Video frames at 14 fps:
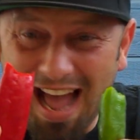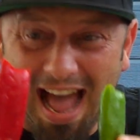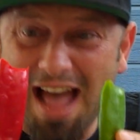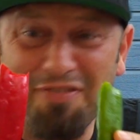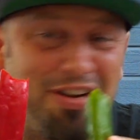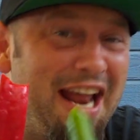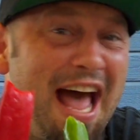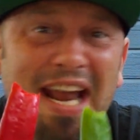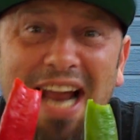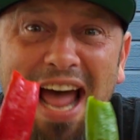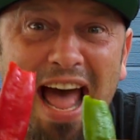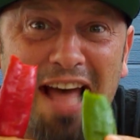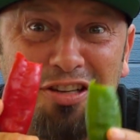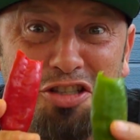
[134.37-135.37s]
I haven't had a
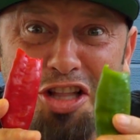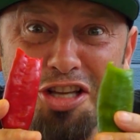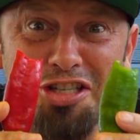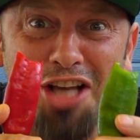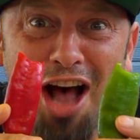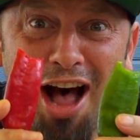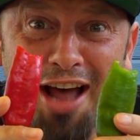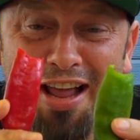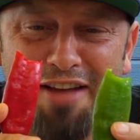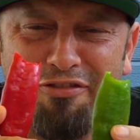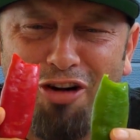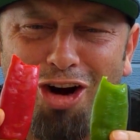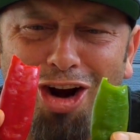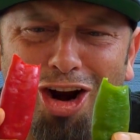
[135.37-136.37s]
Hatch this hot
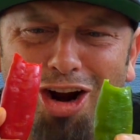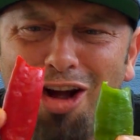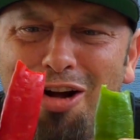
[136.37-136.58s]
ever.